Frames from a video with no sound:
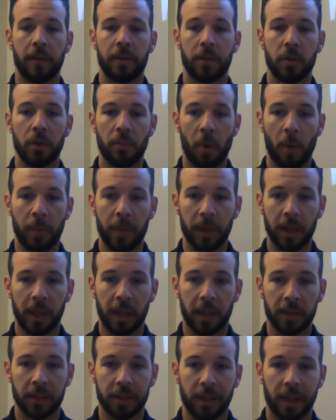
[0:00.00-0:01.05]
do mobility
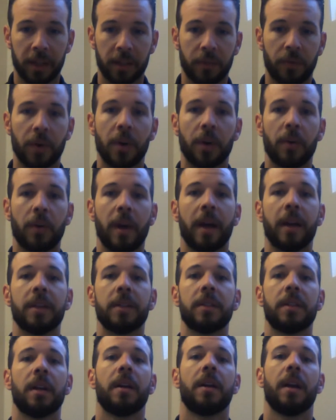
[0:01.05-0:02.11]
exercise for your
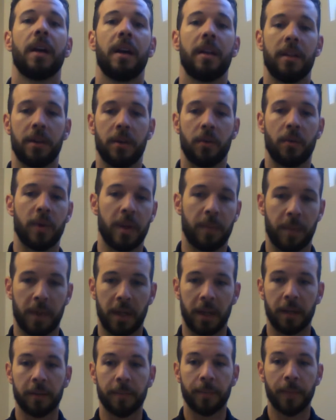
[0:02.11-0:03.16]
rest, and then
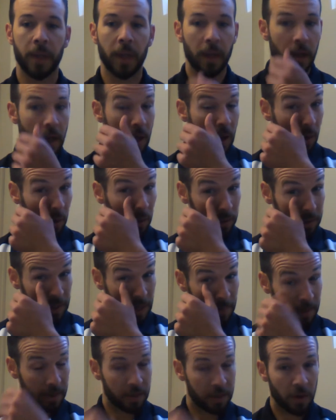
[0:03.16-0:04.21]
repeat. Only
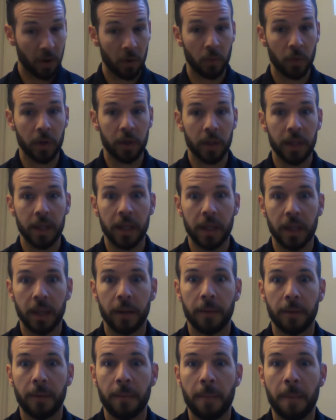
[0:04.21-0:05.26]
time I don't really
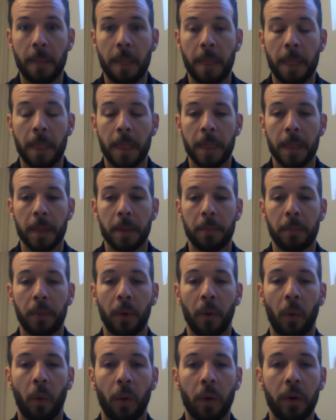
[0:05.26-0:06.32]
put
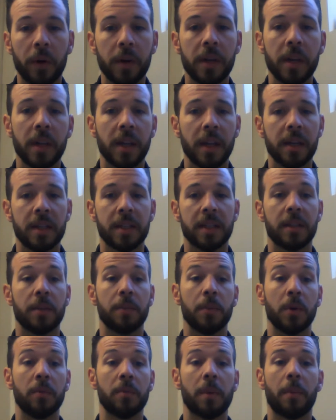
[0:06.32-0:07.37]
order it is in the
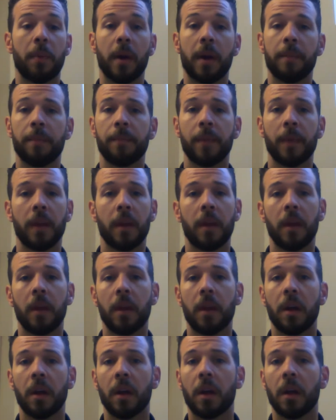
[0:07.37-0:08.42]
movement prep,
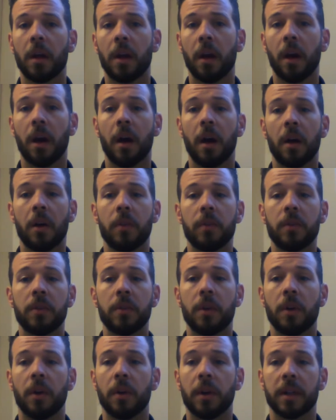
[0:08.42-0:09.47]

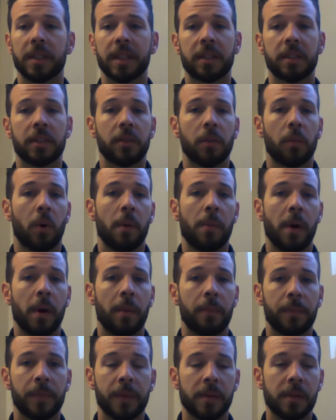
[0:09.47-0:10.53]
because that's the
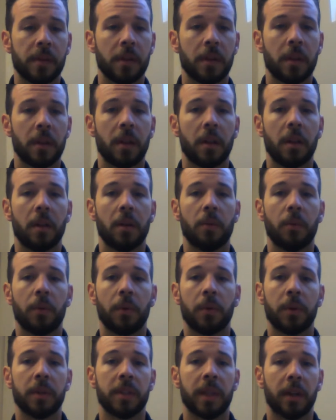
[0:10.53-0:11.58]
warm-up. We're
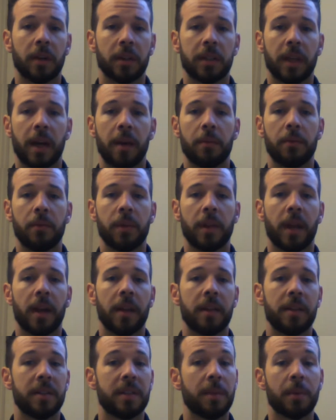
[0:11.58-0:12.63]
going to take your time through that.
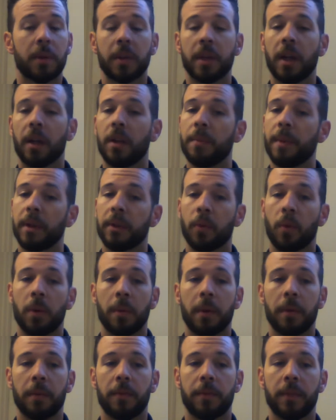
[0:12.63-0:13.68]
And typically I only make the
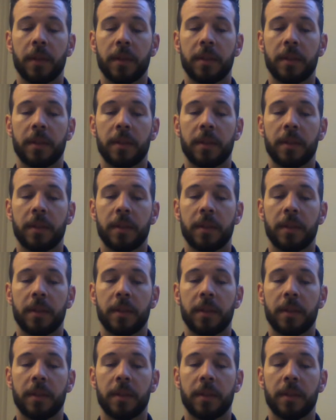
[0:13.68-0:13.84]
warm-up